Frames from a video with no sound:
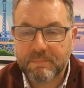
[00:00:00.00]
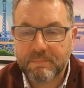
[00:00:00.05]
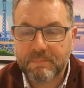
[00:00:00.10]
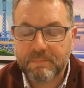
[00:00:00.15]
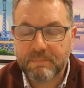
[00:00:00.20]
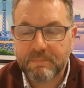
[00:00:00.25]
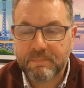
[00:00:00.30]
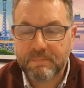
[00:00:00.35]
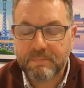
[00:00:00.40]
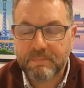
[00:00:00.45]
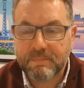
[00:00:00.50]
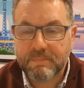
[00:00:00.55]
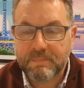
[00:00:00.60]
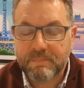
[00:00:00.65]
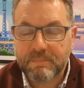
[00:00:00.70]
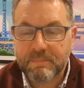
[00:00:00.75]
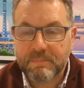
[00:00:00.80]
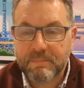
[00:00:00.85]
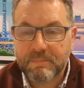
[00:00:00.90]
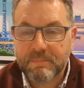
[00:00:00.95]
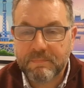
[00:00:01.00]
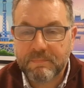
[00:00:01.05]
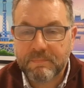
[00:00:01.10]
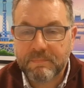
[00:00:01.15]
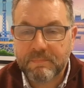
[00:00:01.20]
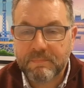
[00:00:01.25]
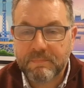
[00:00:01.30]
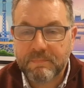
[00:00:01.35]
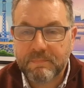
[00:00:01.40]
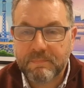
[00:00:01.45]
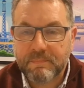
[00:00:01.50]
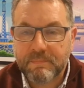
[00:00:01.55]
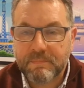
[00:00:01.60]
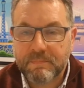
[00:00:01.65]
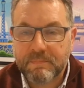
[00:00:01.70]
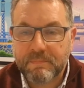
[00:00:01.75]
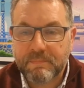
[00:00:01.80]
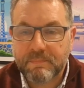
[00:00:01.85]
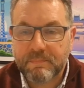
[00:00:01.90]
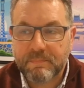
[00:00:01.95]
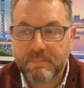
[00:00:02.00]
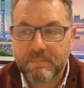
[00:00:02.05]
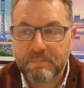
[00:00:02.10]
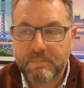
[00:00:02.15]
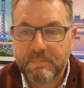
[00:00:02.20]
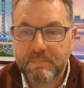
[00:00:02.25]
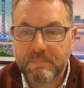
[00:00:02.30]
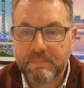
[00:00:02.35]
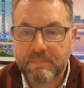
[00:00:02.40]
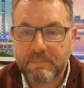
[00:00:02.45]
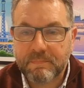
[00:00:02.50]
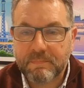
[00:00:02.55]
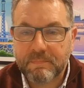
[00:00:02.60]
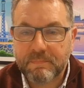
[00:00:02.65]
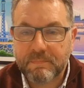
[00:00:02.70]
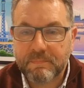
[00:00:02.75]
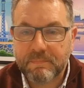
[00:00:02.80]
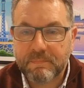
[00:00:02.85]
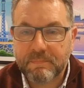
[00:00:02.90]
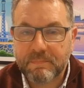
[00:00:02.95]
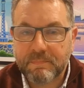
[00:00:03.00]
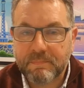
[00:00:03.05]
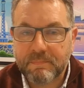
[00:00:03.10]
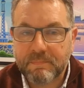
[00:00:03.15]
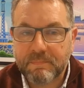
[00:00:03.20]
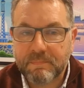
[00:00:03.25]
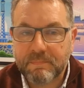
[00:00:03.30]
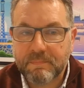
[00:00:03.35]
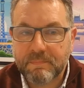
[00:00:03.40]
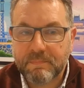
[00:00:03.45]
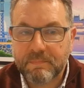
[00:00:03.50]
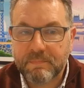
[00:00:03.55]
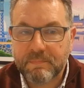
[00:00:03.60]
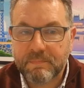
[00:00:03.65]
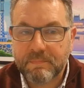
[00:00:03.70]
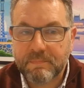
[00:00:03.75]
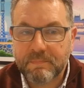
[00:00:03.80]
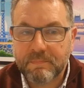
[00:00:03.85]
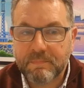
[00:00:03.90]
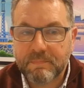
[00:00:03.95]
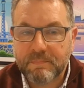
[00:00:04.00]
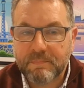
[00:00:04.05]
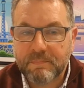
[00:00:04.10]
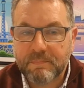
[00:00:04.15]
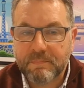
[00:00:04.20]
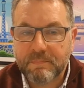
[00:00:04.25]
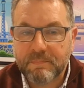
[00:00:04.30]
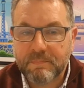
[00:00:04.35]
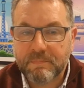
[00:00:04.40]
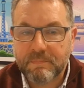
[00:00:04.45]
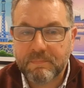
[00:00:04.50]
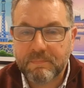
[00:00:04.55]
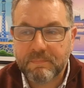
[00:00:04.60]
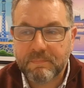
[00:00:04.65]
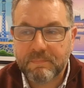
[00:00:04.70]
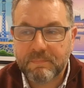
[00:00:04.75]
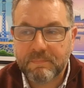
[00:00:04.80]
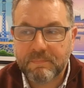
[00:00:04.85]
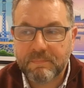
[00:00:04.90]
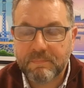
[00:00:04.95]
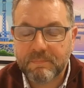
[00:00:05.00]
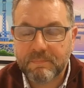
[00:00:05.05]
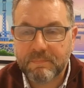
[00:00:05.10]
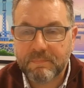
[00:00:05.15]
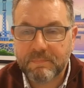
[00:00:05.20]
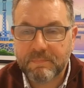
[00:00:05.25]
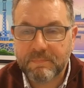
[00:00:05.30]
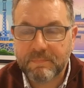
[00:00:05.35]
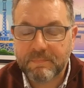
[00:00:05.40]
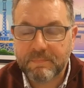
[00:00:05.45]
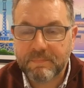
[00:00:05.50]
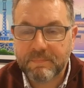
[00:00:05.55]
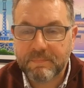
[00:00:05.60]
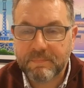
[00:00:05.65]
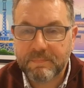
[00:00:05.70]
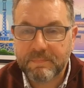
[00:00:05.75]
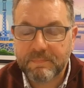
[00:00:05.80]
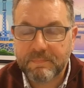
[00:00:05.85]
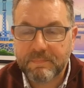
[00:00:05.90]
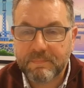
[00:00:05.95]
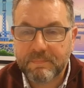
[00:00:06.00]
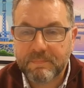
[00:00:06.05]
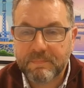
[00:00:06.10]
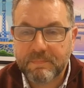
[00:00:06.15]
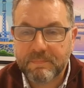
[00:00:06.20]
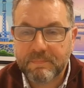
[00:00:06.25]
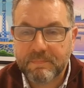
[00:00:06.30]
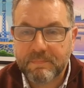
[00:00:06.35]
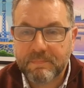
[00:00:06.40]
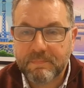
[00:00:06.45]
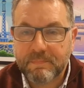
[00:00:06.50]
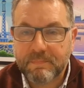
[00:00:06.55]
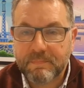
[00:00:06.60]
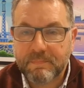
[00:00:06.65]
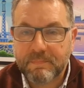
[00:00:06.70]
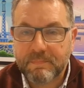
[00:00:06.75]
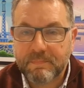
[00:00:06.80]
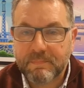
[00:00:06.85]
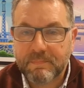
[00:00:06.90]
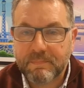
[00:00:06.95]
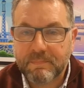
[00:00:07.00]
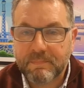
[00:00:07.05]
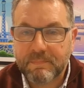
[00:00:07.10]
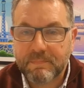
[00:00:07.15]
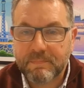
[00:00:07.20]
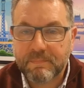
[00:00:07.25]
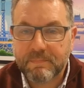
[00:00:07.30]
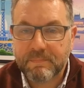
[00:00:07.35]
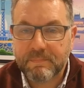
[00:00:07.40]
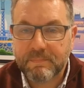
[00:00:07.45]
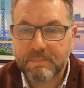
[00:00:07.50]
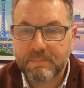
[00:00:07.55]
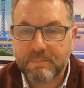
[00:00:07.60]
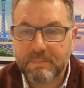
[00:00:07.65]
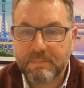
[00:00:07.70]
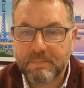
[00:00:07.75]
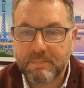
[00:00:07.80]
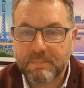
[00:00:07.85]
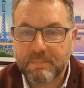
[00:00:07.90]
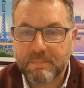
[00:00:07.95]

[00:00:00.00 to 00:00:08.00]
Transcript: [no speech]